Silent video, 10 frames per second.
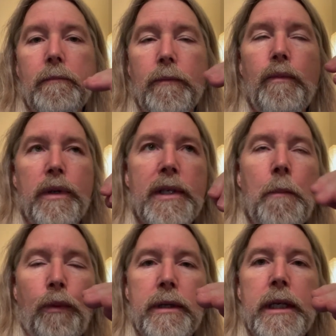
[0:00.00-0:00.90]
with
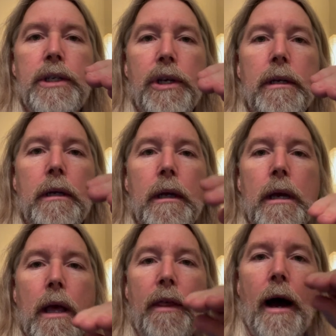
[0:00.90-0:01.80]
some precision
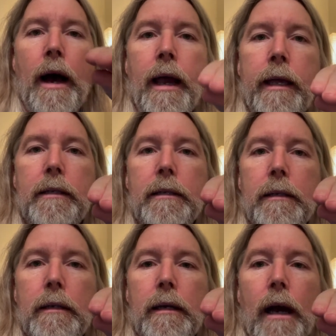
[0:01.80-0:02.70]
the height
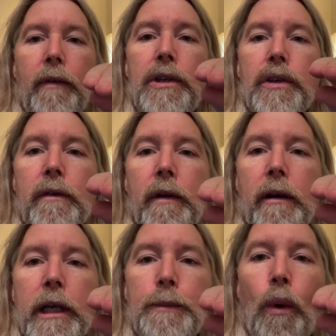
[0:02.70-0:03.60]
of each of the
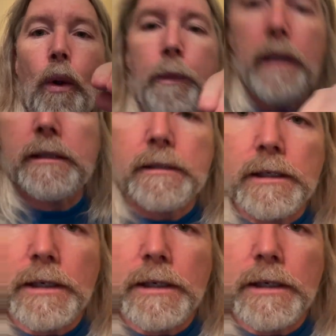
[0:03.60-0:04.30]
various pole pieces, you